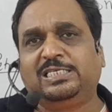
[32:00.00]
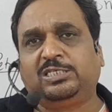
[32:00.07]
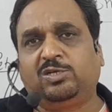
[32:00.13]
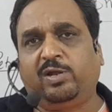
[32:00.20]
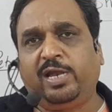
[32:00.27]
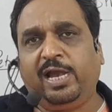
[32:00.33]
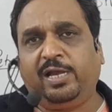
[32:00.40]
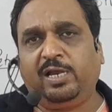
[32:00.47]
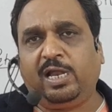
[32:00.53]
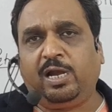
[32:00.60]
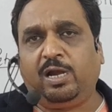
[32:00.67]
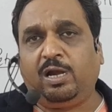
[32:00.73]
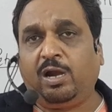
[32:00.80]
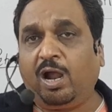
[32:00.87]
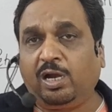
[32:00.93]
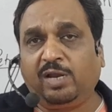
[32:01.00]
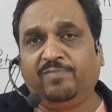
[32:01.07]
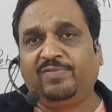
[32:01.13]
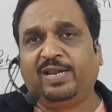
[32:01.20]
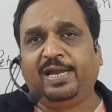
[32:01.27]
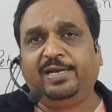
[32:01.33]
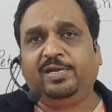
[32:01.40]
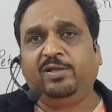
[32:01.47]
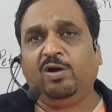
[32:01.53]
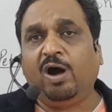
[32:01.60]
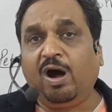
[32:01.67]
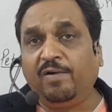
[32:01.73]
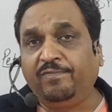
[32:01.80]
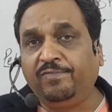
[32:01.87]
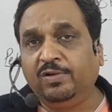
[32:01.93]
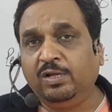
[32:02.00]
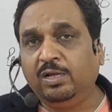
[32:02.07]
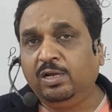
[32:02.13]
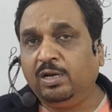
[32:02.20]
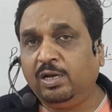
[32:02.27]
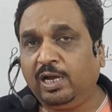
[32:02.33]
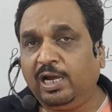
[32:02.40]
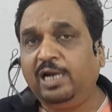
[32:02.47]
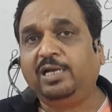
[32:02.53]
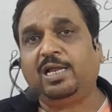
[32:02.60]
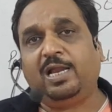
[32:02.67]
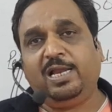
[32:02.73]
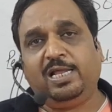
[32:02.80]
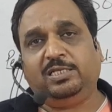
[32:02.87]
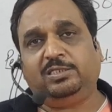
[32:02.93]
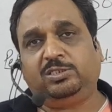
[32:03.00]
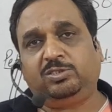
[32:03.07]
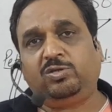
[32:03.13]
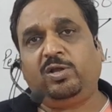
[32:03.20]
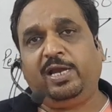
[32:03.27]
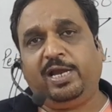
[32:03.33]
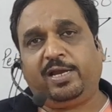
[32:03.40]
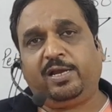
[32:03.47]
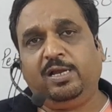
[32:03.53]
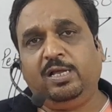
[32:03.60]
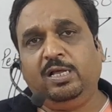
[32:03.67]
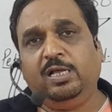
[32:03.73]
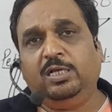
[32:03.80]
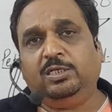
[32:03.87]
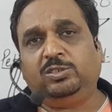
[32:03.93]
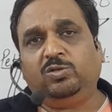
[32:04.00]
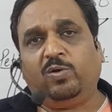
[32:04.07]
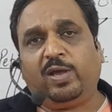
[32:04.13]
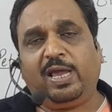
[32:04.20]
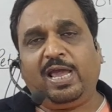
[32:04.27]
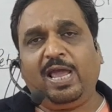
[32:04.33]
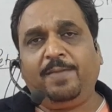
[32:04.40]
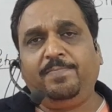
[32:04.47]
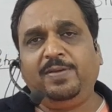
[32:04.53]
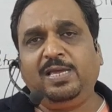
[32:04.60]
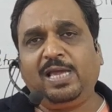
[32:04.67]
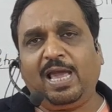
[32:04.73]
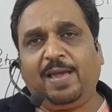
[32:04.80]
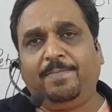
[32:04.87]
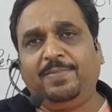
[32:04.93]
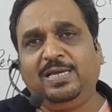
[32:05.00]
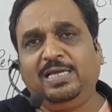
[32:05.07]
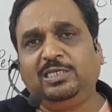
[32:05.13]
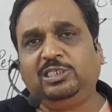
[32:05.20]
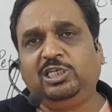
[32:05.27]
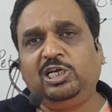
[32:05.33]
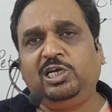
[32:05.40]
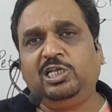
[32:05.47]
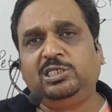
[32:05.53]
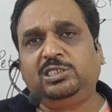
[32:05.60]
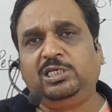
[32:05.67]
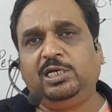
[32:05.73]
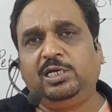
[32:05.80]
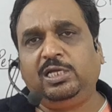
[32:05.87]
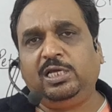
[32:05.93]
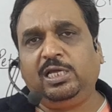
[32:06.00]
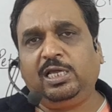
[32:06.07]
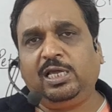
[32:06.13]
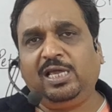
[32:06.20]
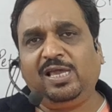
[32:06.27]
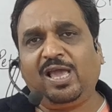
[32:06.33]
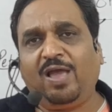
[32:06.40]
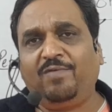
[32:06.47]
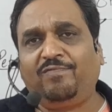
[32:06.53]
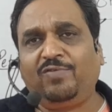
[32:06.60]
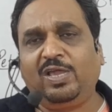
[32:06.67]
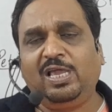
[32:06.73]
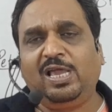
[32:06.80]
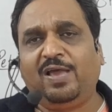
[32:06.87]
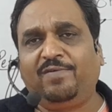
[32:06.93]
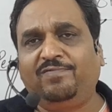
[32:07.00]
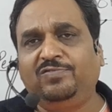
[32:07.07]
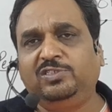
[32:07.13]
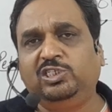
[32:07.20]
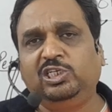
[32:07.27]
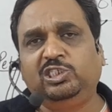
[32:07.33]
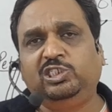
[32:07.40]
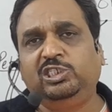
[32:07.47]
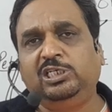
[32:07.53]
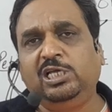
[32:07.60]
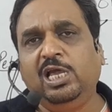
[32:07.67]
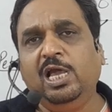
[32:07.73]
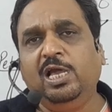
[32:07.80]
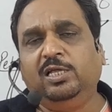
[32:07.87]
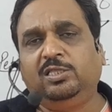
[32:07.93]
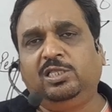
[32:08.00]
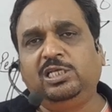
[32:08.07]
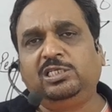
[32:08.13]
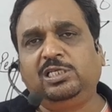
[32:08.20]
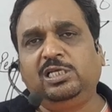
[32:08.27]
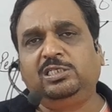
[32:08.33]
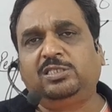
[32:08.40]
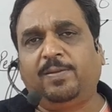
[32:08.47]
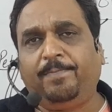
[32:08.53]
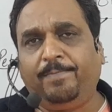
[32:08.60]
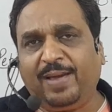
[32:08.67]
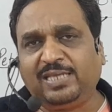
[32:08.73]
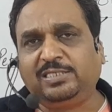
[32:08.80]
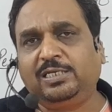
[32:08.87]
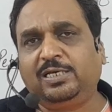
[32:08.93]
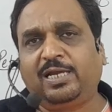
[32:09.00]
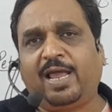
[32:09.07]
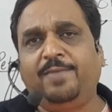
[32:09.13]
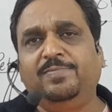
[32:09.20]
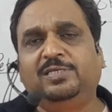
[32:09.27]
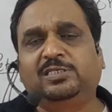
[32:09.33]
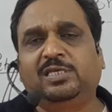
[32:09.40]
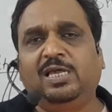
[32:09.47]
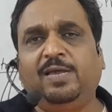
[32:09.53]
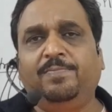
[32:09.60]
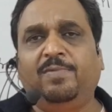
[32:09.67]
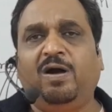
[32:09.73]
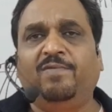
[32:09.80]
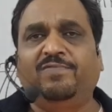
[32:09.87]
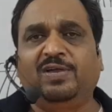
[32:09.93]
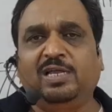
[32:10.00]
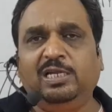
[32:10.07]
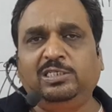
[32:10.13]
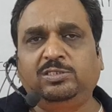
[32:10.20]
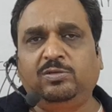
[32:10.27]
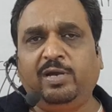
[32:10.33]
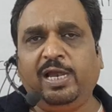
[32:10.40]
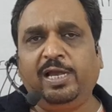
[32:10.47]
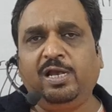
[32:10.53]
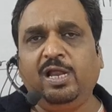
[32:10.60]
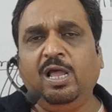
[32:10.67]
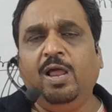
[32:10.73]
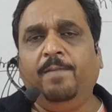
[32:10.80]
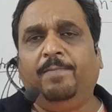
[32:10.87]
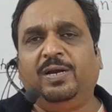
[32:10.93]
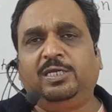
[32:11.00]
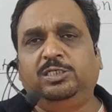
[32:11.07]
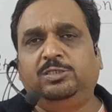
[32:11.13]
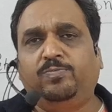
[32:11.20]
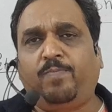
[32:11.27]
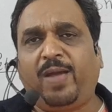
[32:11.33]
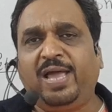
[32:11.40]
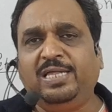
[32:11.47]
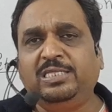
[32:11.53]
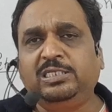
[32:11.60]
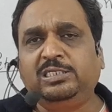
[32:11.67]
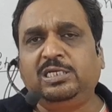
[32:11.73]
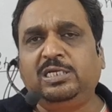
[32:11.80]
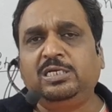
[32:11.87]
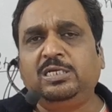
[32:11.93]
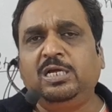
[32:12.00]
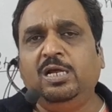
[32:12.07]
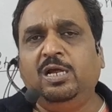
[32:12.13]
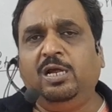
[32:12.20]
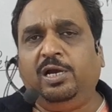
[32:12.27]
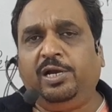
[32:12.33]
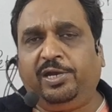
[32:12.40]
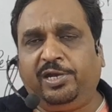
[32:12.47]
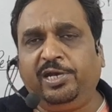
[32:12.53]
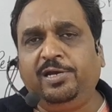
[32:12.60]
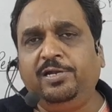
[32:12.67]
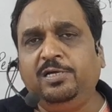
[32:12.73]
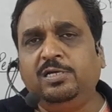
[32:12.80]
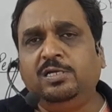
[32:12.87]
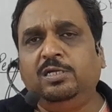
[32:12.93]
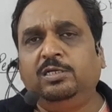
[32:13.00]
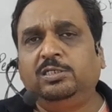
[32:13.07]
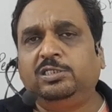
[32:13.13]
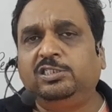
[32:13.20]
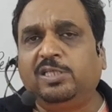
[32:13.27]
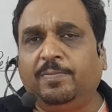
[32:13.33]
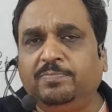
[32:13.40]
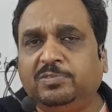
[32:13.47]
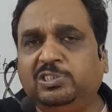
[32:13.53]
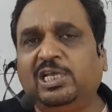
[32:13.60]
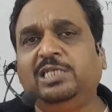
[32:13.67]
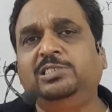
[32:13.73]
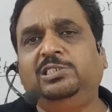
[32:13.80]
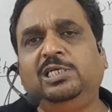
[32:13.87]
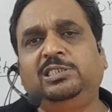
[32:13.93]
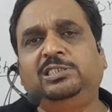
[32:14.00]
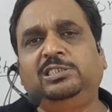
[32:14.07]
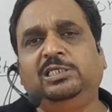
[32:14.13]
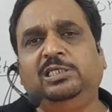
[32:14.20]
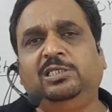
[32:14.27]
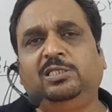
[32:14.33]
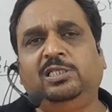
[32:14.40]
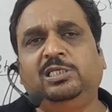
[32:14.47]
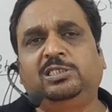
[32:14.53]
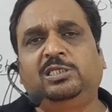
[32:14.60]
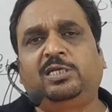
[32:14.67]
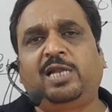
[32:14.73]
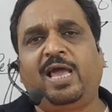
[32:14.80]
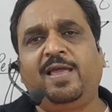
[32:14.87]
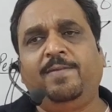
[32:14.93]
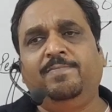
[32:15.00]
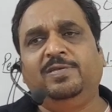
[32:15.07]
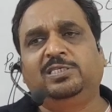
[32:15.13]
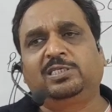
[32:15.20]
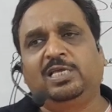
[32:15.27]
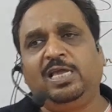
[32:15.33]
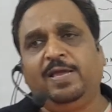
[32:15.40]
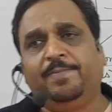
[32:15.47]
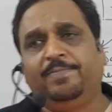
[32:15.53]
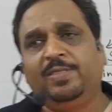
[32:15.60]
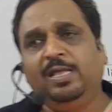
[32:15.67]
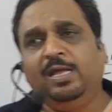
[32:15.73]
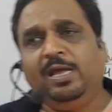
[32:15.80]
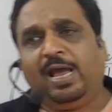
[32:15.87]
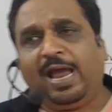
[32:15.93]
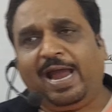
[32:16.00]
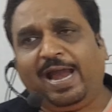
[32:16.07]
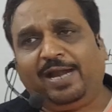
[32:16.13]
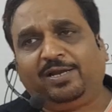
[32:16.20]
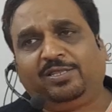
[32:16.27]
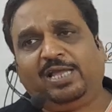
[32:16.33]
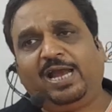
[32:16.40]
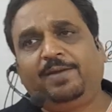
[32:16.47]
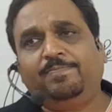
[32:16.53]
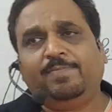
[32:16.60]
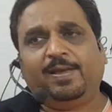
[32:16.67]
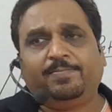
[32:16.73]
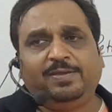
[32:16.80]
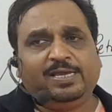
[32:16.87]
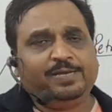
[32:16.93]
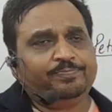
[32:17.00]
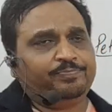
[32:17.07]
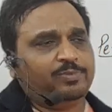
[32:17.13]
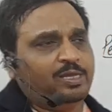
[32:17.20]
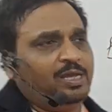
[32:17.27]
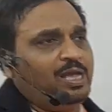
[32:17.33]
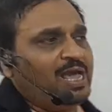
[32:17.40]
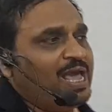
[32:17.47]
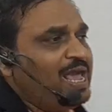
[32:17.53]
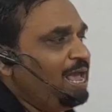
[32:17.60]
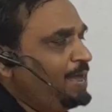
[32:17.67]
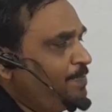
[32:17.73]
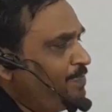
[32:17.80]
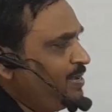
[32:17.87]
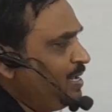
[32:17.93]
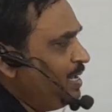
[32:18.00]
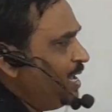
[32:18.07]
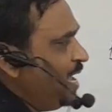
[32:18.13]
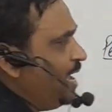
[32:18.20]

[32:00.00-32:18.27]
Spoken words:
sonnet and not a variety of Italian sonnet. So AB, AB, CD, CD, EF, EF, GG, this is the basic rhyme scheme of English sonnet, but Spenser did some changes in this rhyme scheme, and that may be AB,